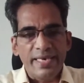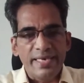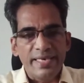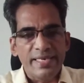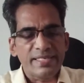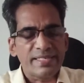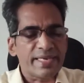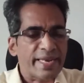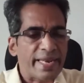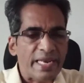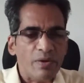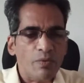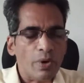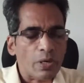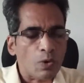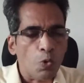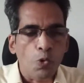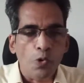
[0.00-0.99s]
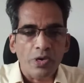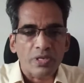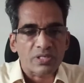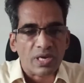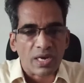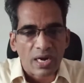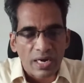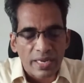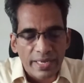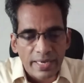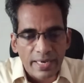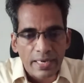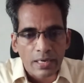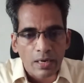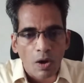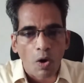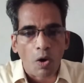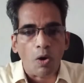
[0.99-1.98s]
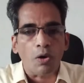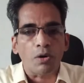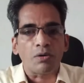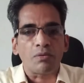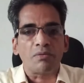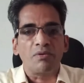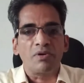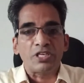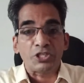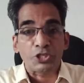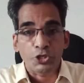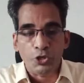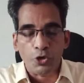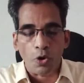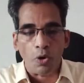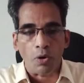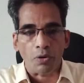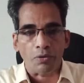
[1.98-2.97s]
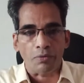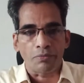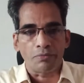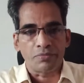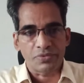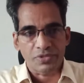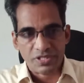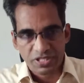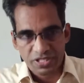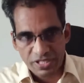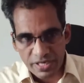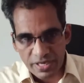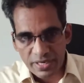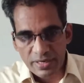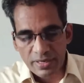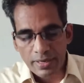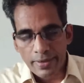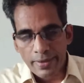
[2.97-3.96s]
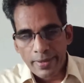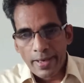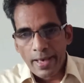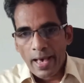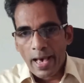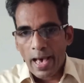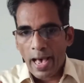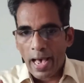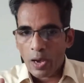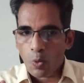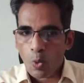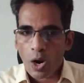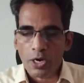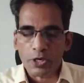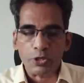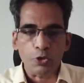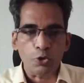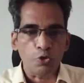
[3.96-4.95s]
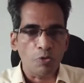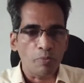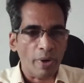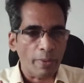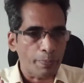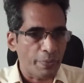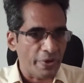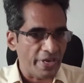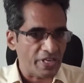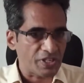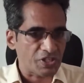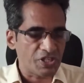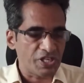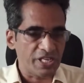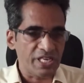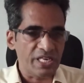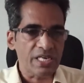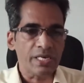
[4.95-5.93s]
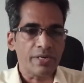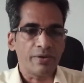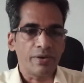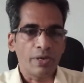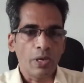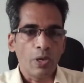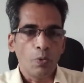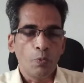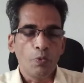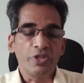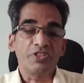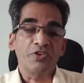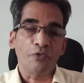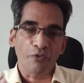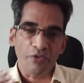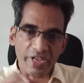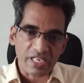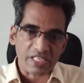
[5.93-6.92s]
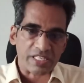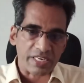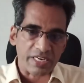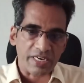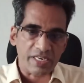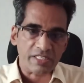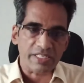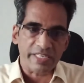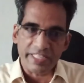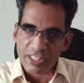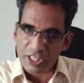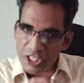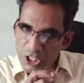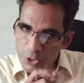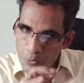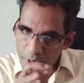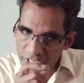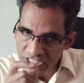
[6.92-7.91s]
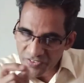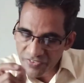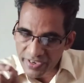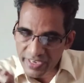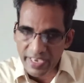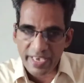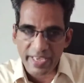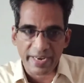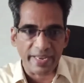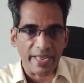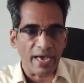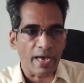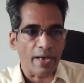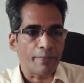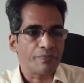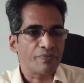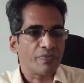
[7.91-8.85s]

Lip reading: Is there anyone who is clear or sure? Sir, I want to do my PhD with research in this specific area.